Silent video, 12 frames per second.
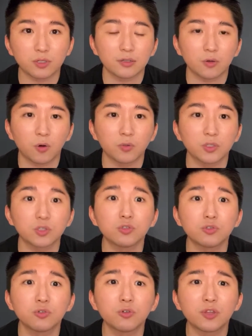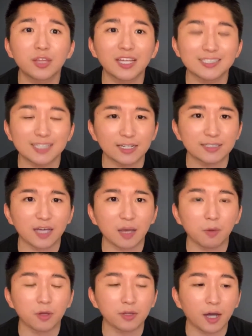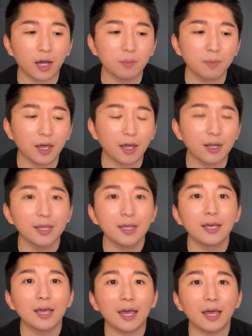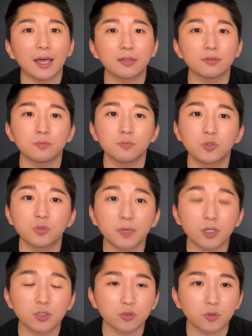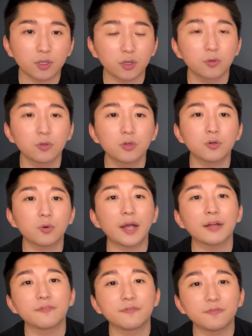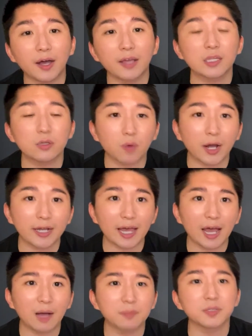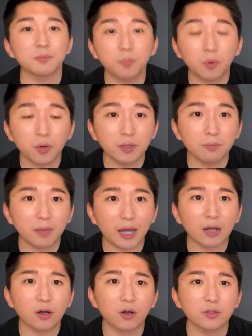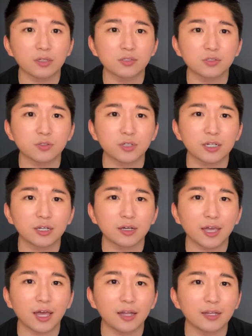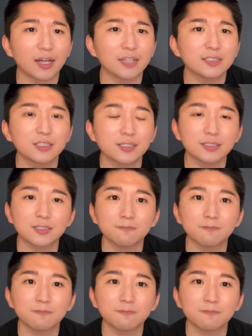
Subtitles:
only do two things at a time on the iPad, and to make sure they look right, find the right apps and put them back on the screen again. It just